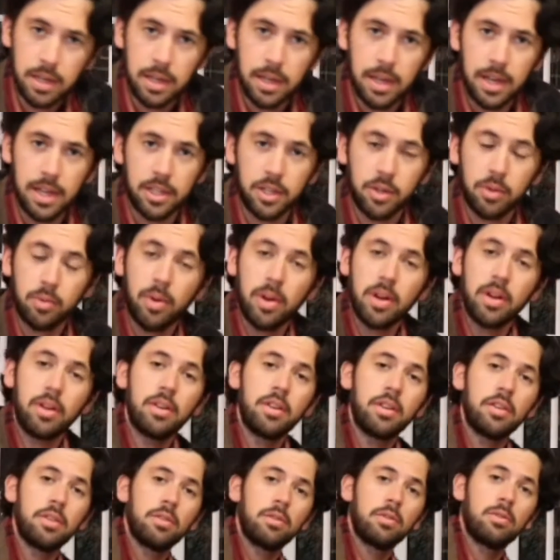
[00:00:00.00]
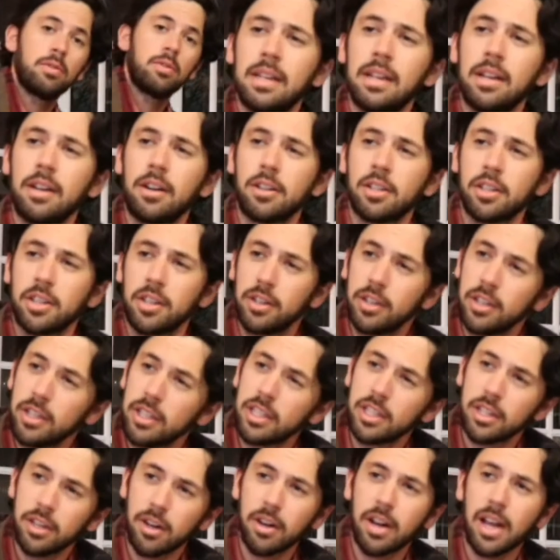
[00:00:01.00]
As a runner, you are going
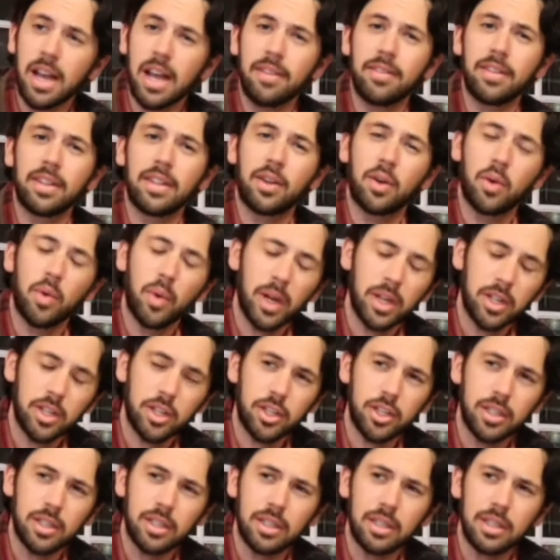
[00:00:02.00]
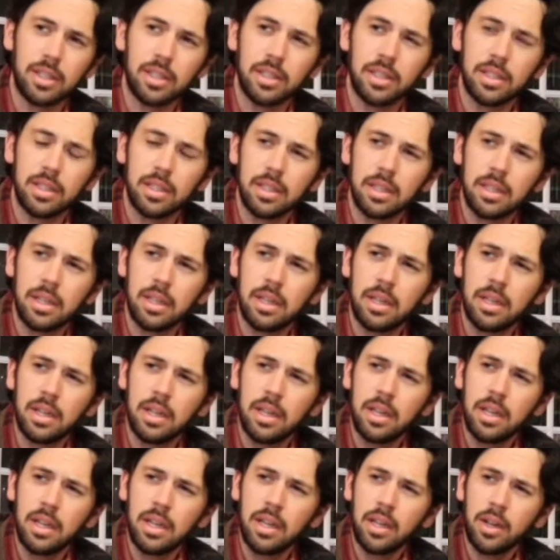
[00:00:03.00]
to start having questions.
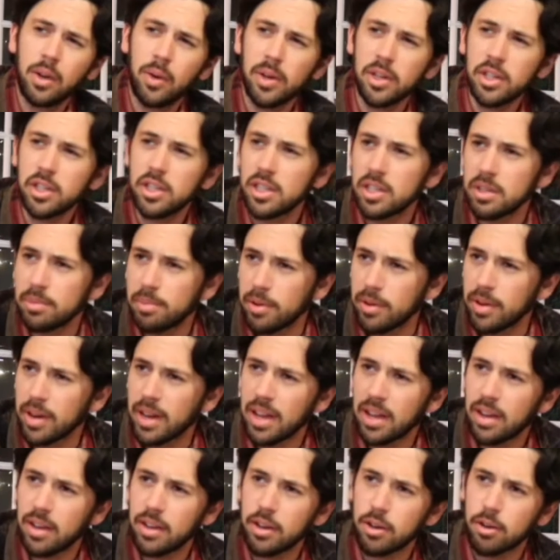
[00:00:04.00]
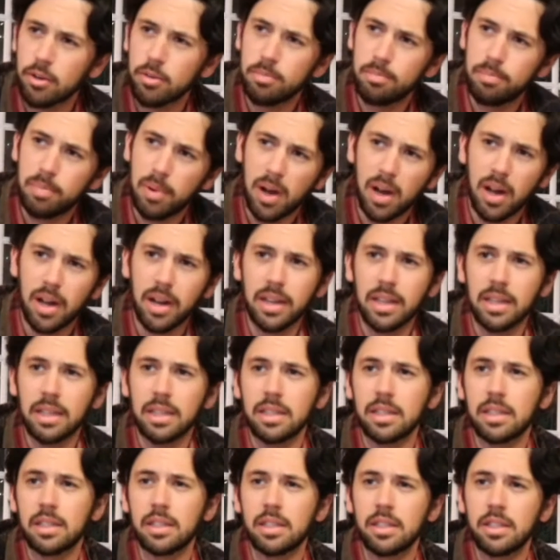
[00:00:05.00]
Questions about how your
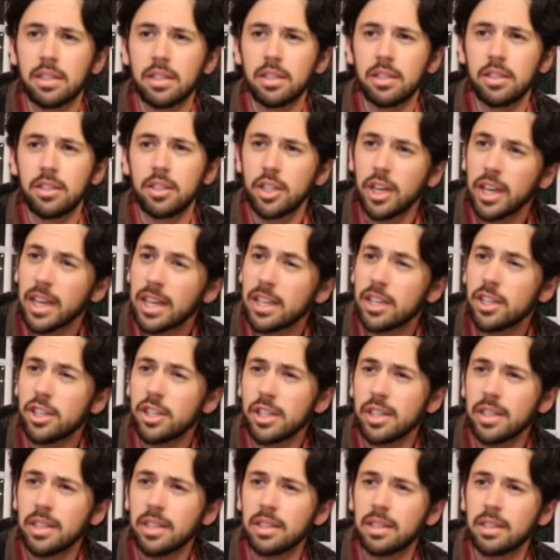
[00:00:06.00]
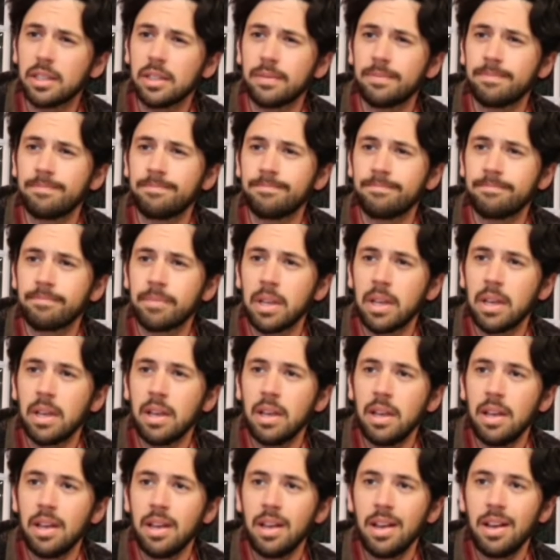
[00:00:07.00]
body is changing, and
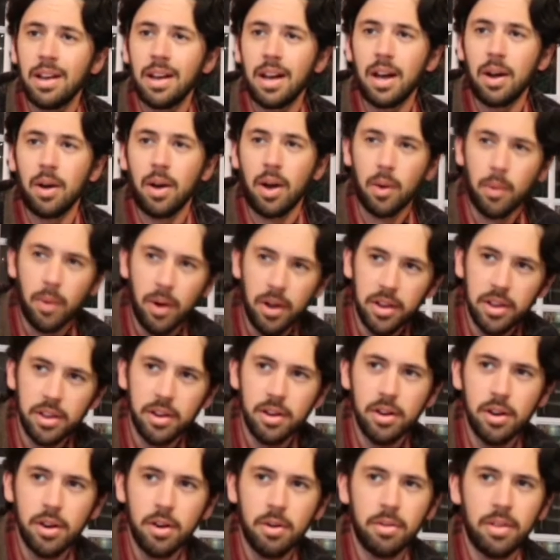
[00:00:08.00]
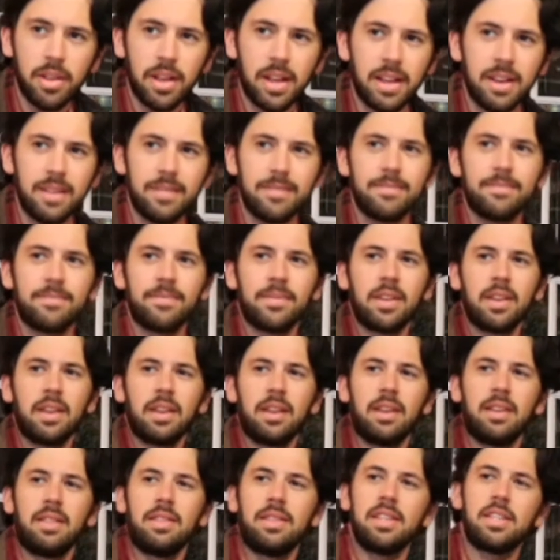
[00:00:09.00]
I want you to know that
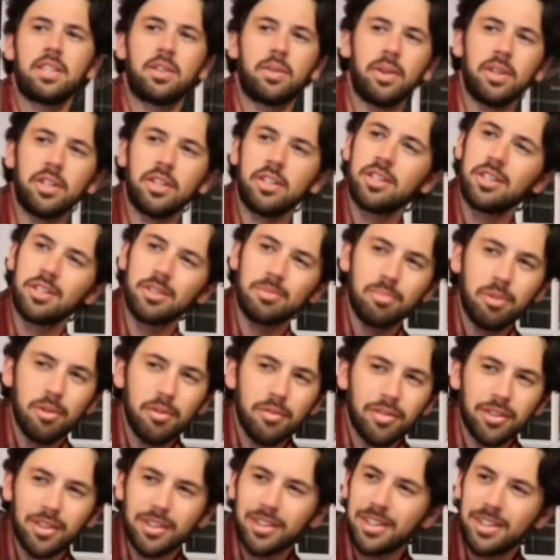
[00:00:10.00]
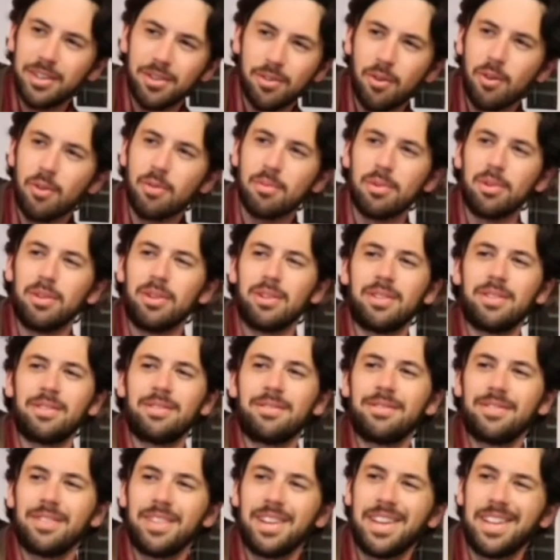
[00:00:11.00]
these questions are perfectly normal,
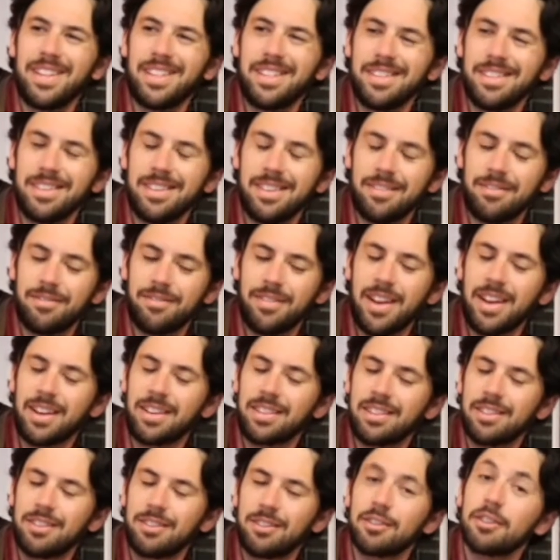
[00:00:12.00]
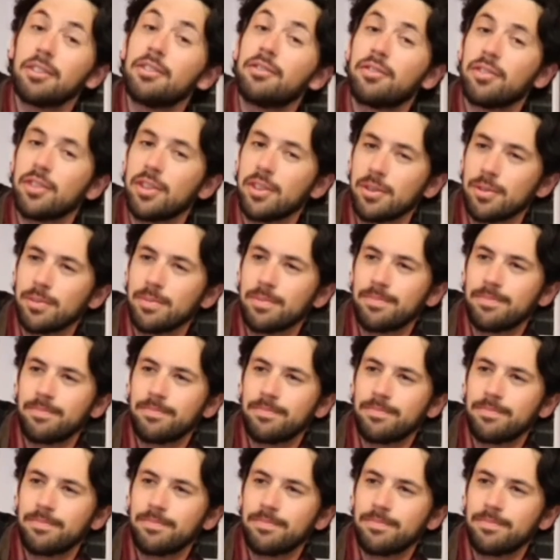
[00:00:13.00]
and in fact, they're good for you.